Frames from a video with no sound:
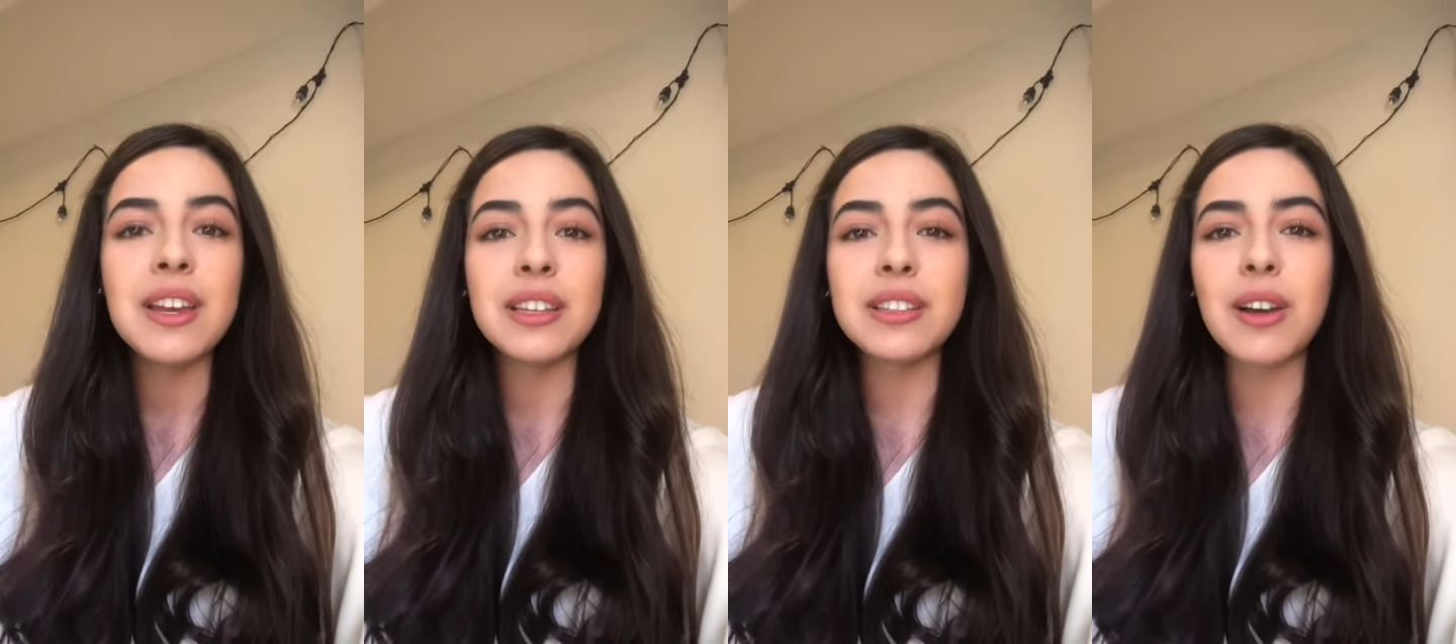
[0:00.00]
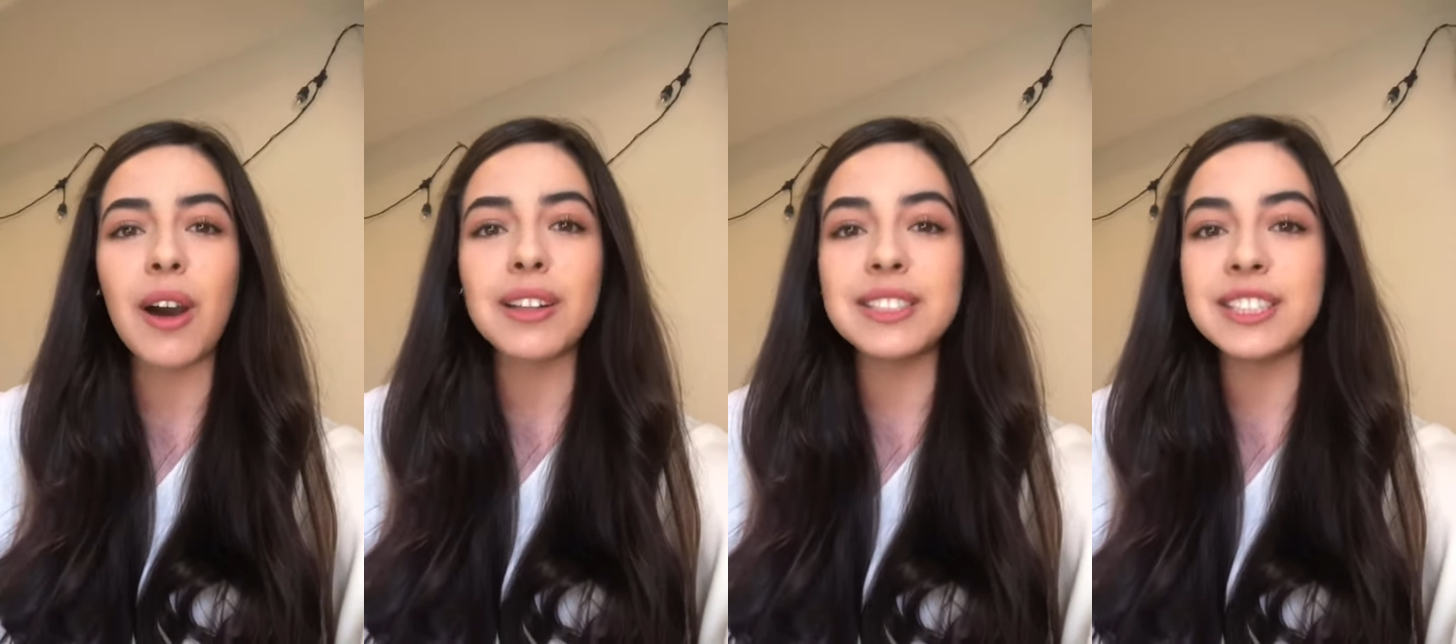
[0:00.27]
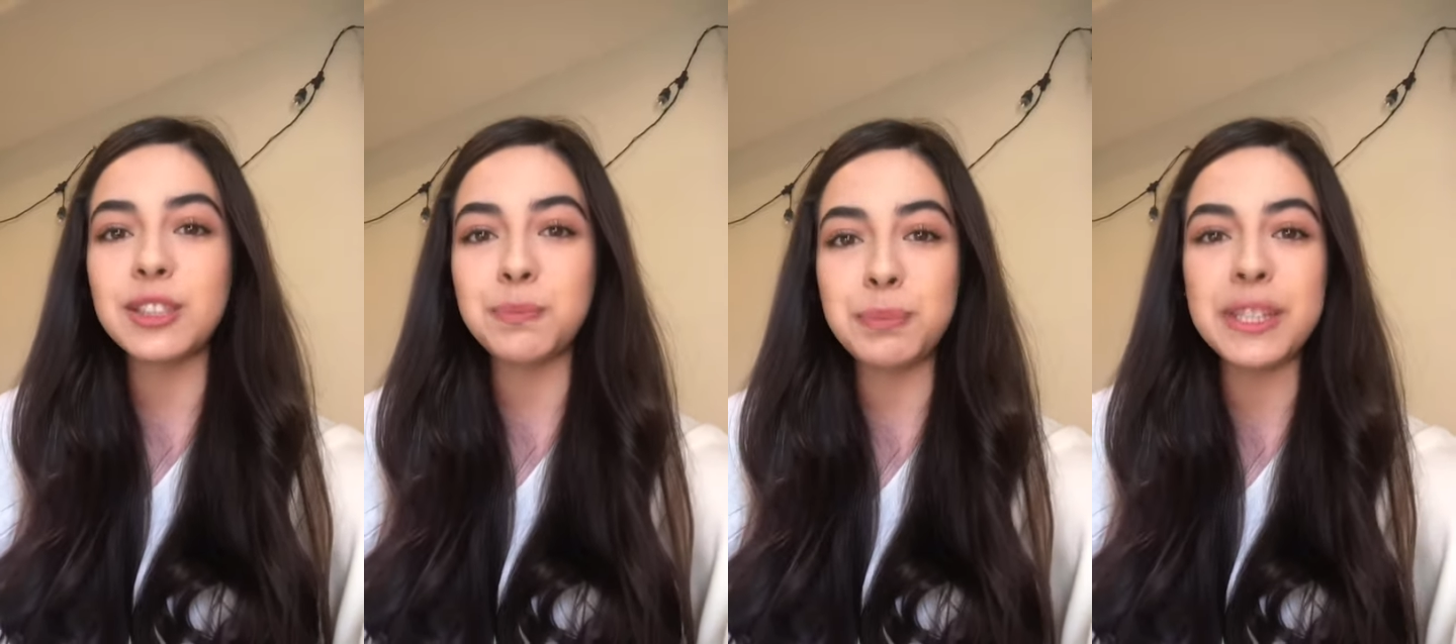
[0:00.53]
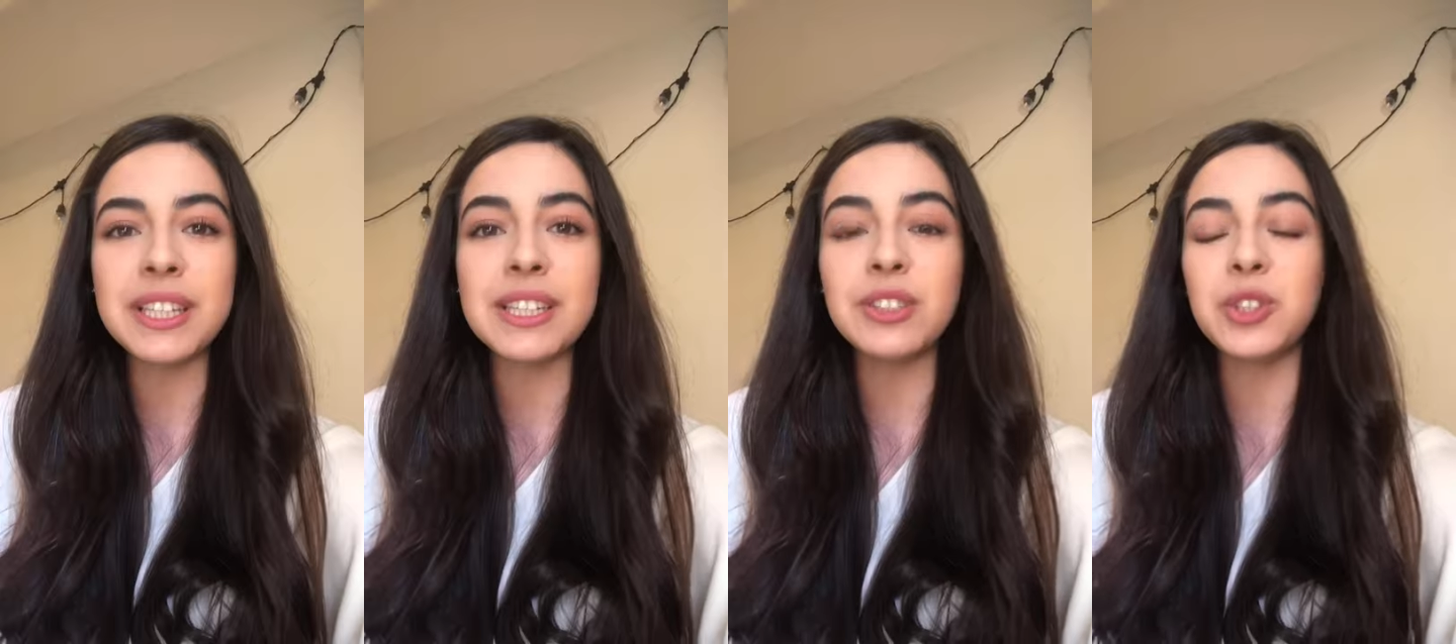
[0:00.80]
God
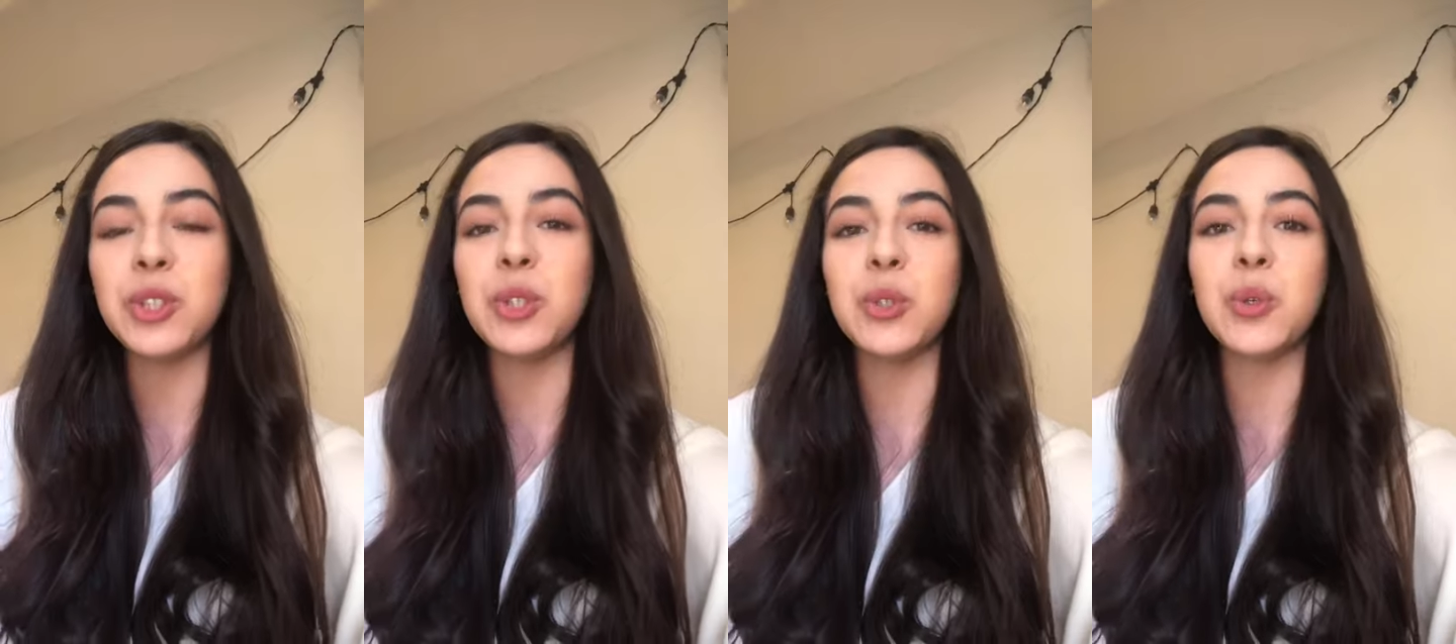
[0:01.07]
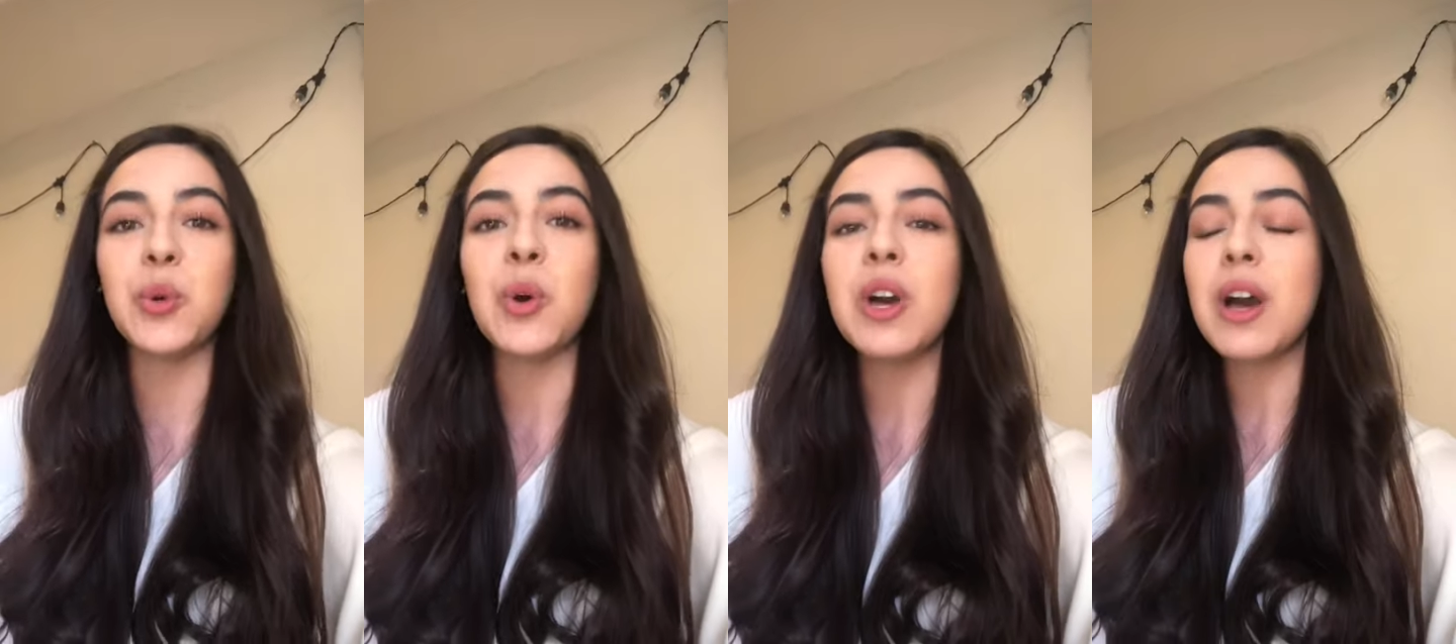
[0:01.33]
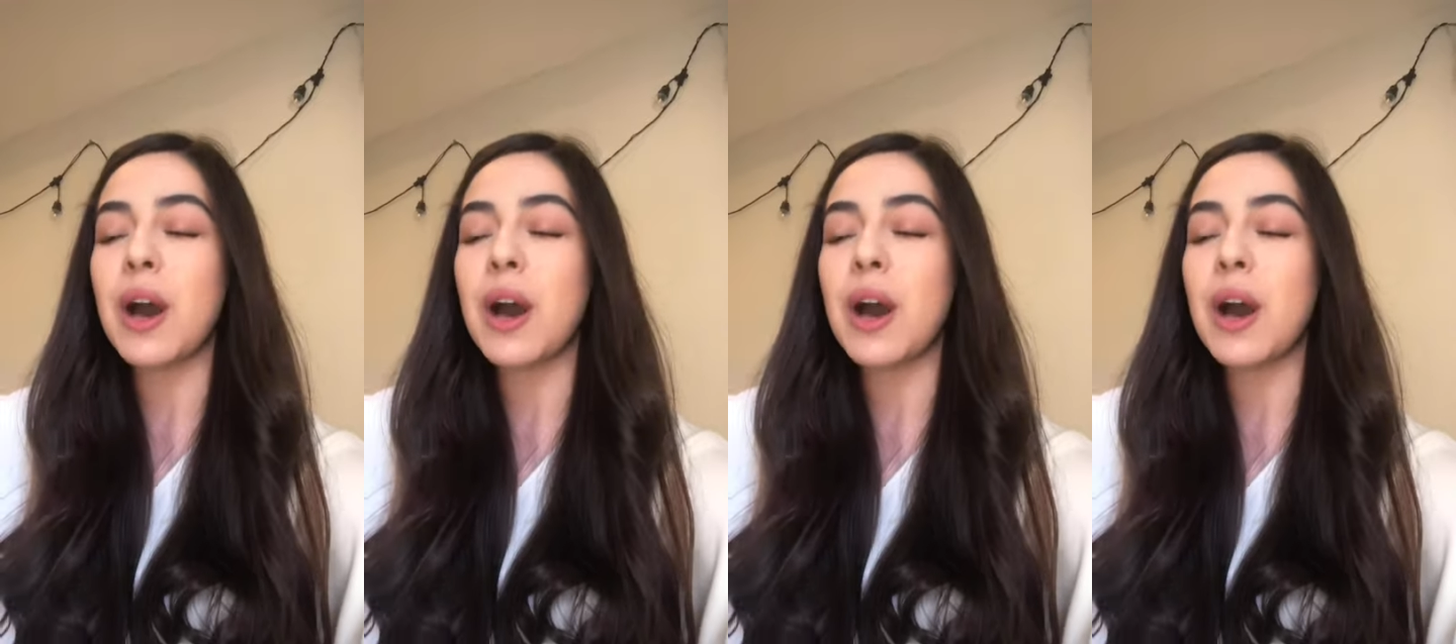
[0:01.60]
speaking to you